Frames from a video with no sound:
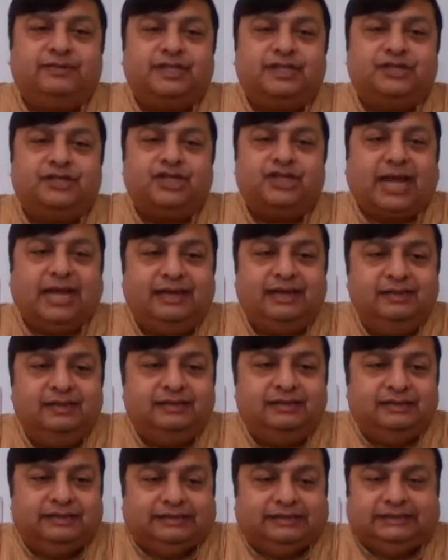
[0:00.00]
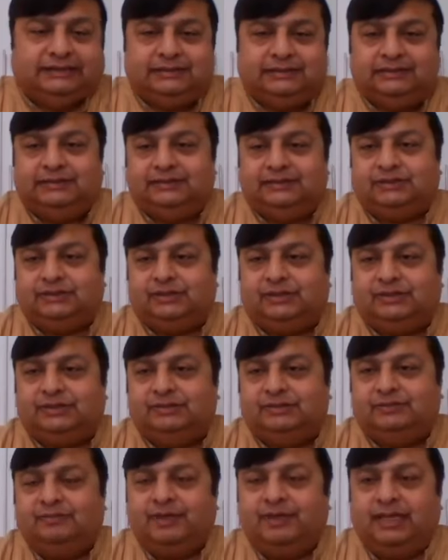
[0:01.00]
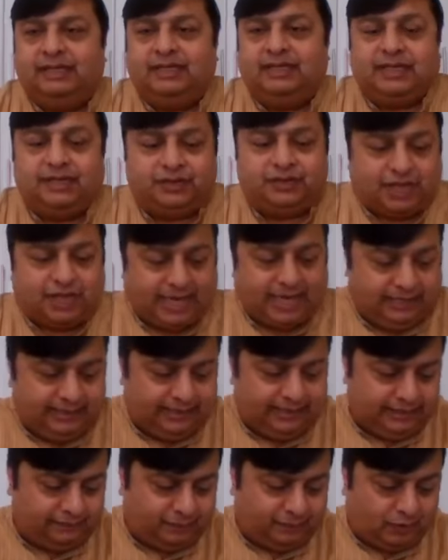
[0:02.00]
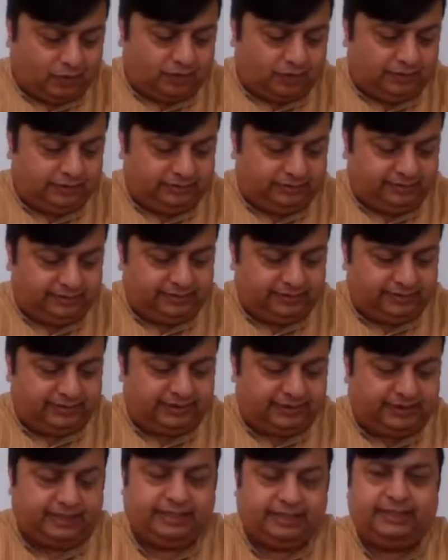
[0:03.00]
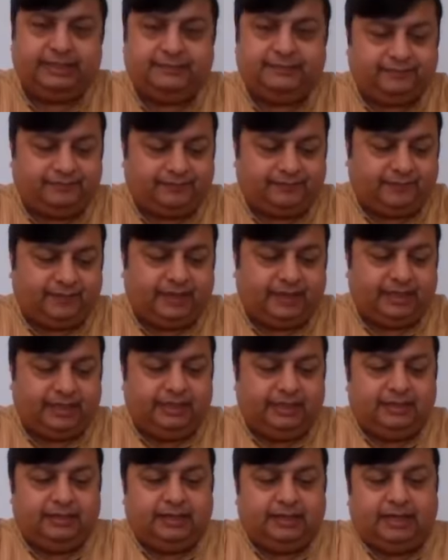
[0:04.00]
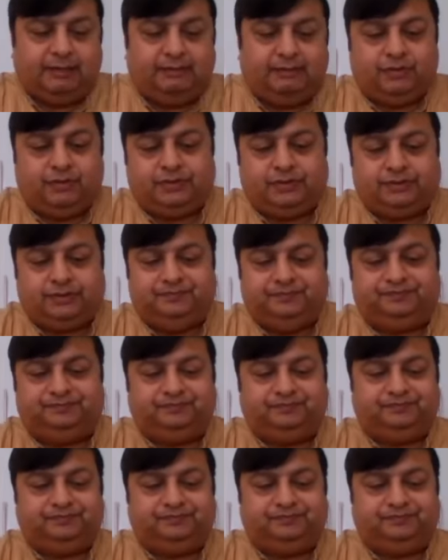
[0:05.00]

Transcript: of the child. So when the child is born, say about